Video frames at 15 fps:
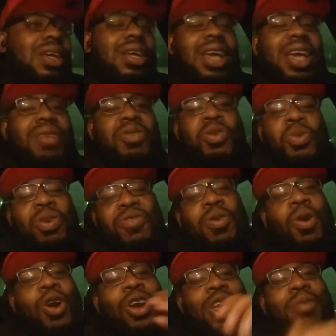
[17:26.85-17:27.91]
And you, if you
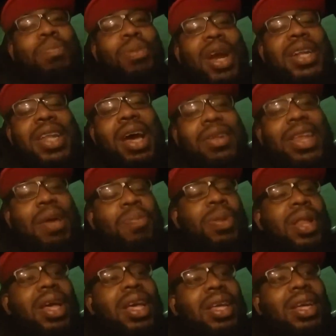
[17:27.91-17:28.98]
heard him break down that
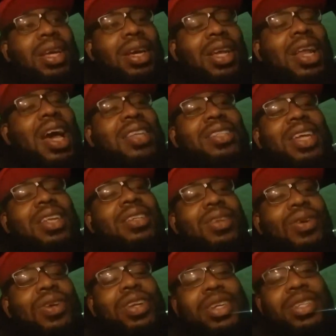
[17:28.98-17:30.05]
play, and I said this
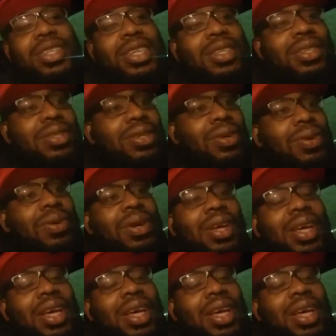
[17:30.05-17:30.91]
earlier in the season too,